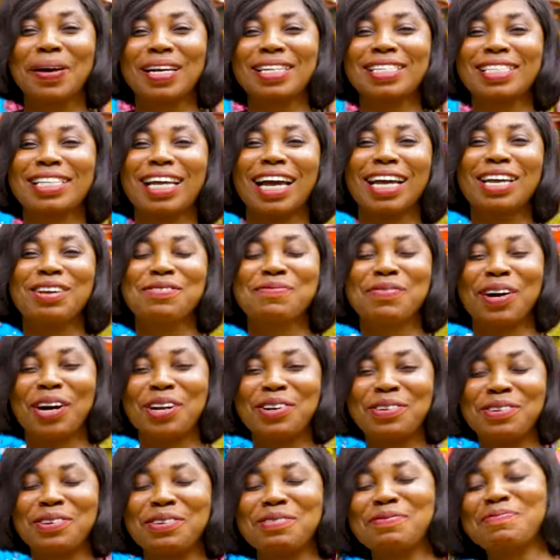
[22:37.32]
Pastor
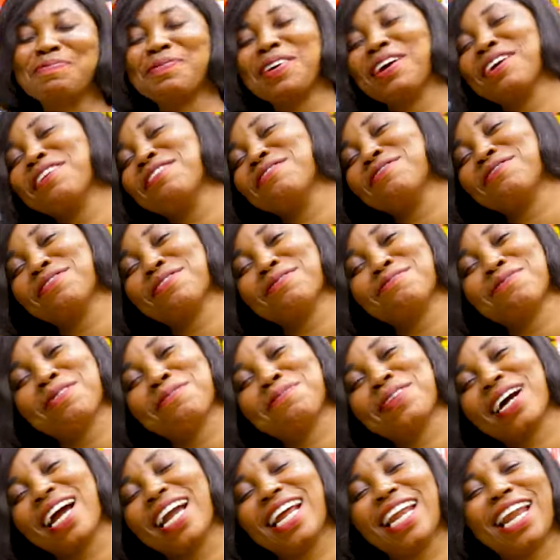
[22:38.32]
Umano Melfo.
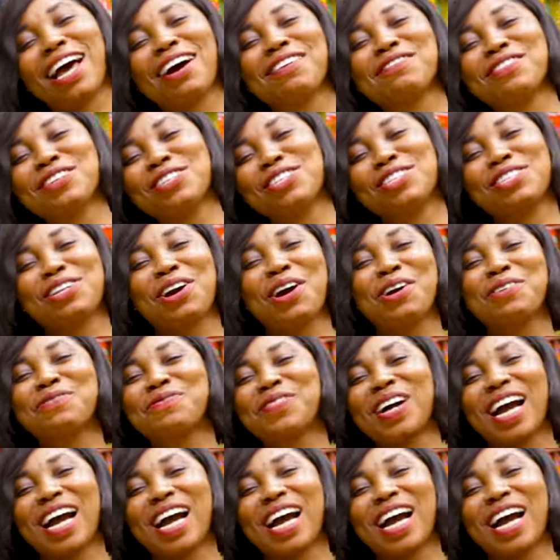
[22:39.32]
Papa, I love you so